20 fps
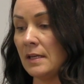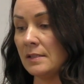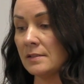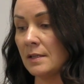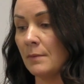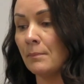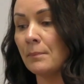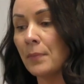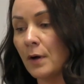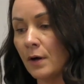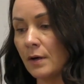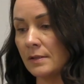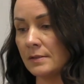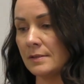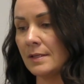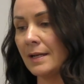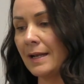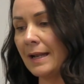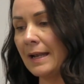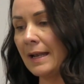and books
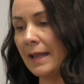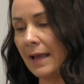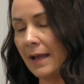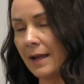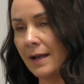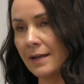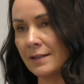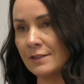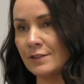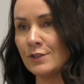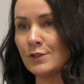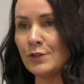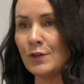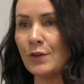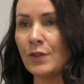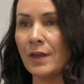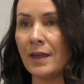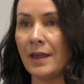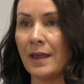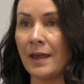that are linked to
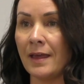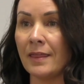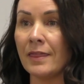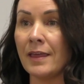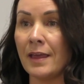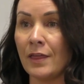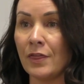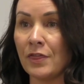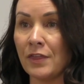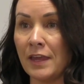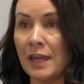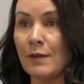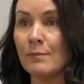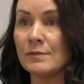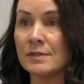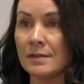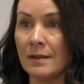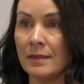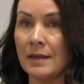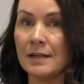their
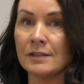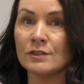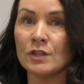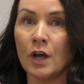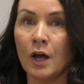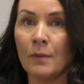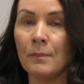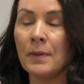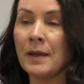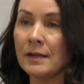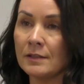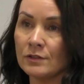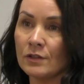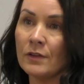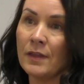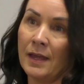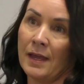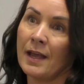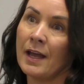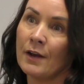themes and their topics, so
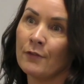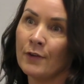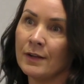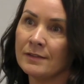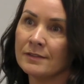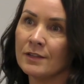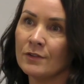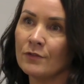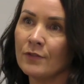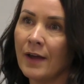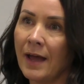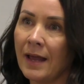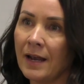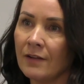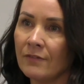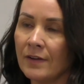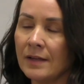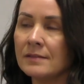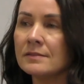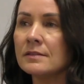they're current and
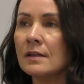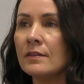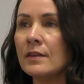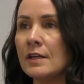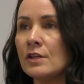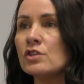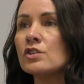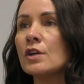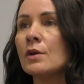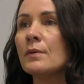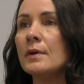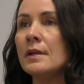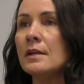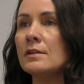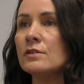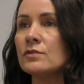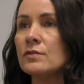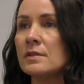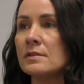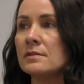relevant and they show an
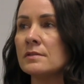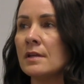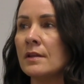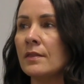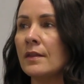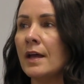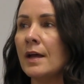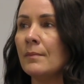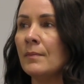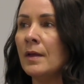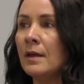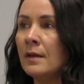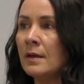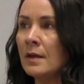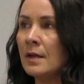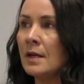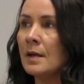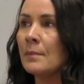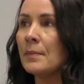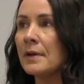interest in them.
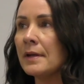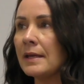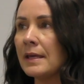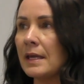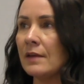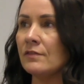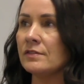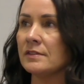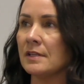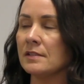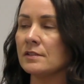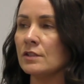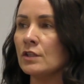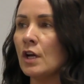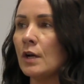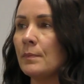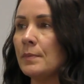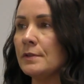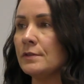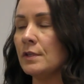But it gives us an
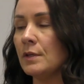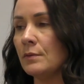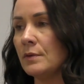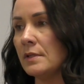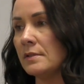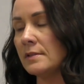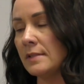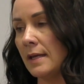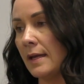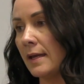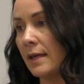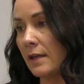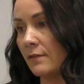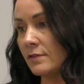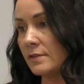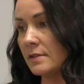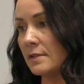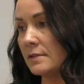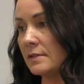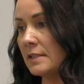opportunity and
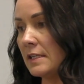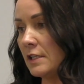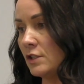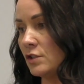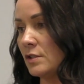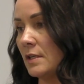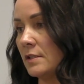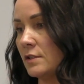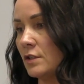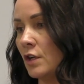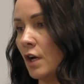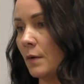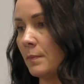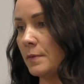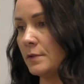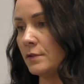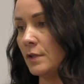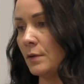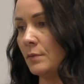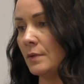gives the teachers an
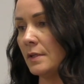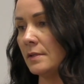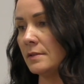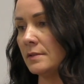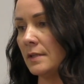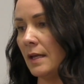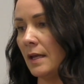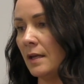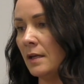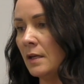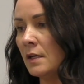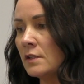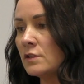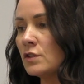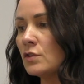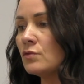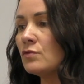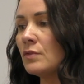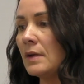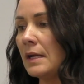opportunity
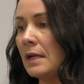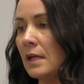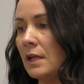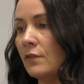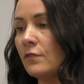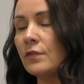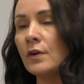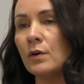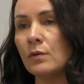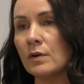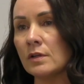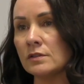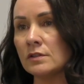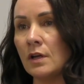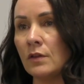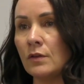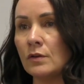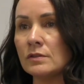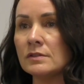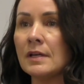to really focus
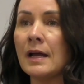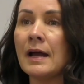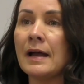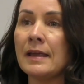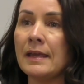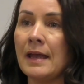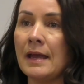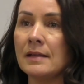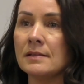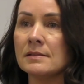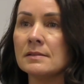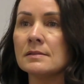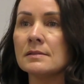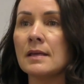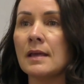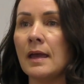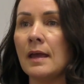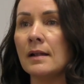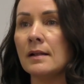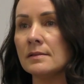on those high-end
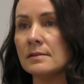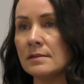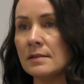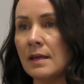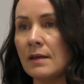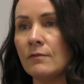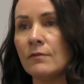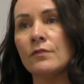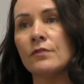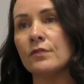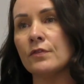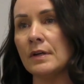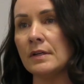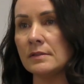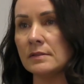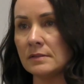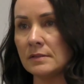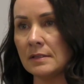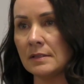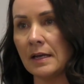skills, the
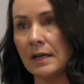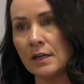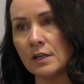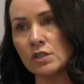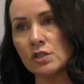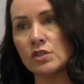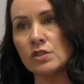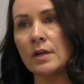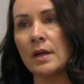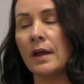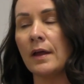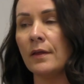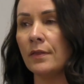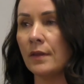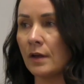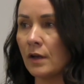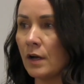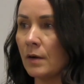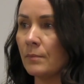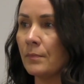inference, deduction,
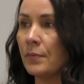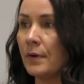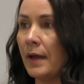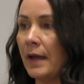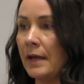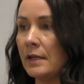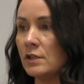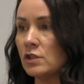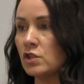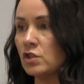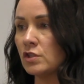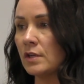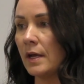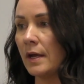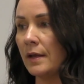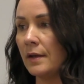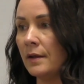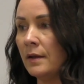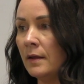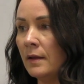the
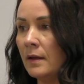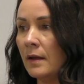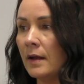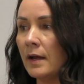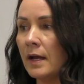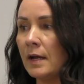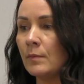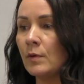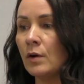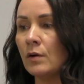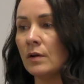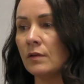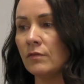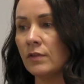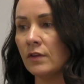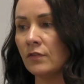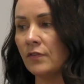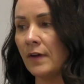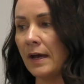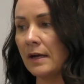comprehension, all of
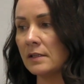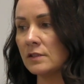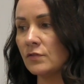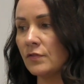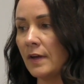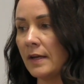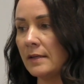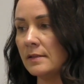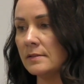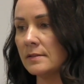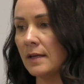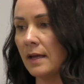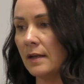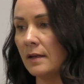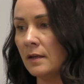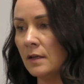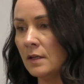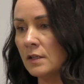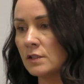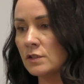the
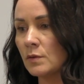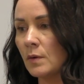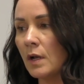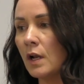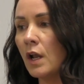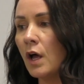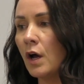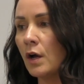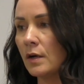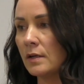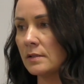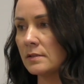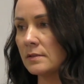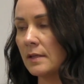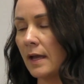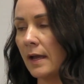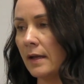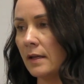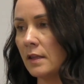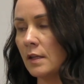fact-finding. So
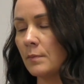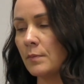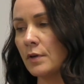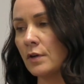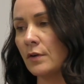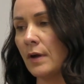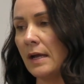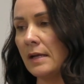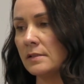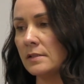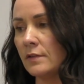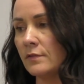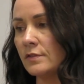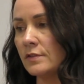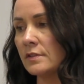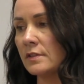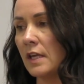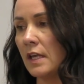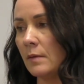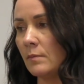alongside the progressive
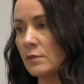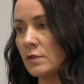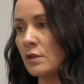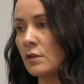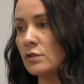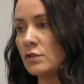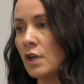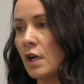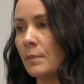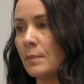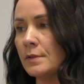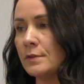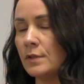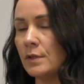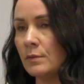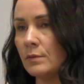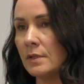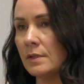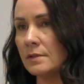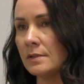schemes, those
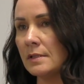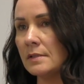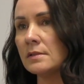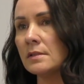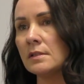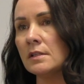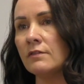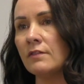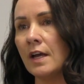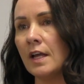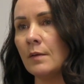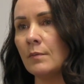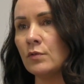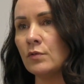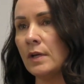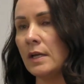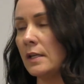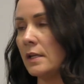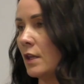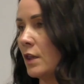opportunities to develop
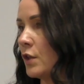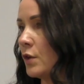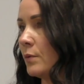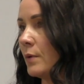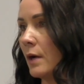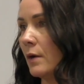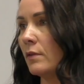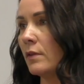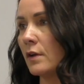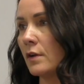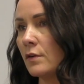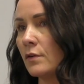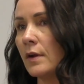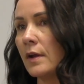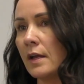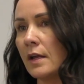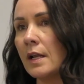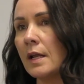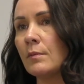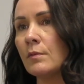reading throughout the
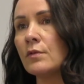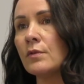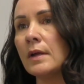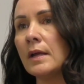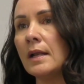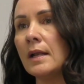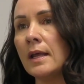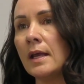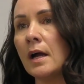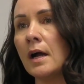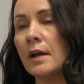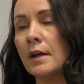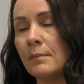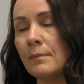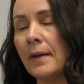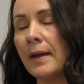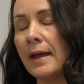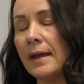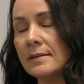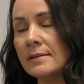curriculum really are
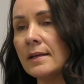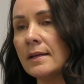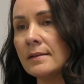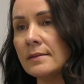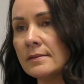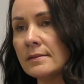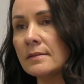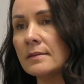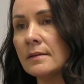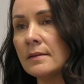embedded.